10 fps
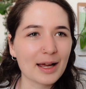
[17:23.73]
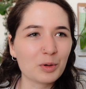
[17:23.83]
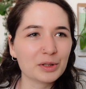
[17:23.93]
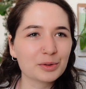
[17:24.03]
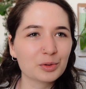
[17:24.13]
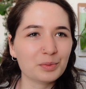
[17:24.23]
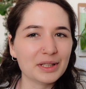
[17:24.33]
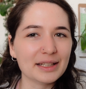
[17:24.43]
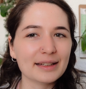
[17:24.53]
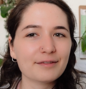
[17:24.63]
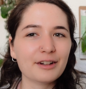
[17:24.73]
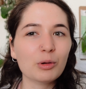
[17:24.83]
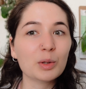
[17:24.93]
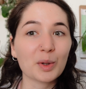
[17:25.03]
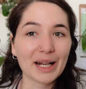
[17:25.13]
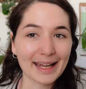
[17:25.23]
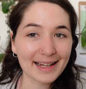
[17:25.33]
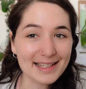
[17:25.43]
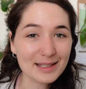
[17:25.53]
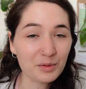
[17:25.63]
I want to be very
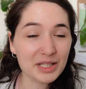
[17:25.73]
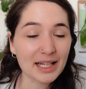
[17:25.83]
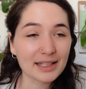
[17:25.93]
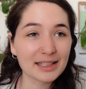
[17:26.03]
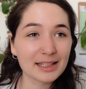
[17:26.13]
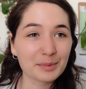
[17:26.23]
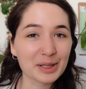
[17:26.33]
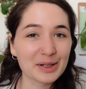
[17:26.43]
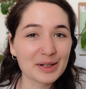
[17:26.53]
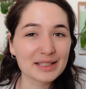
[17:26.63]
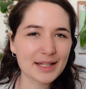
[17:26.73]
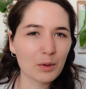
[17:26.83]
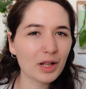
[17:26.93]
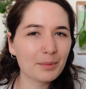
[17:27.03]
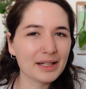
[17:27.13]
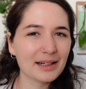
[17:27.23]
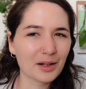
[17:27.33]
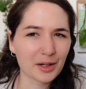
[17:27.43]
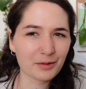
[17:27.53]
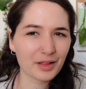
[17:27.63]
relaxed with studying because there will be a
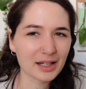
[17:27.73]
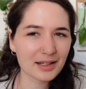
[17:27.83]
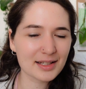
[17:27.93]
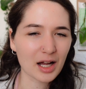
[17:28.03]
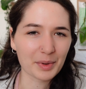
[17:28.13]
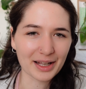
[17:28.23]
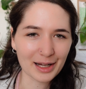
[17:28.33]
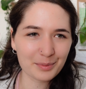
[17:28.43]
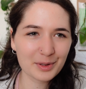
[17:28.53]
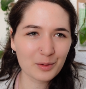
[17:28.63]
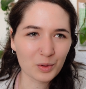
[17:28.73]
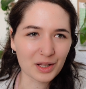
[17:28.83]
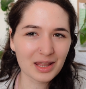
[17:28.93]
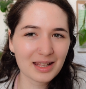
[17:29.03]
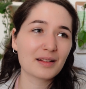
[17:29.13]
lot of things coming up with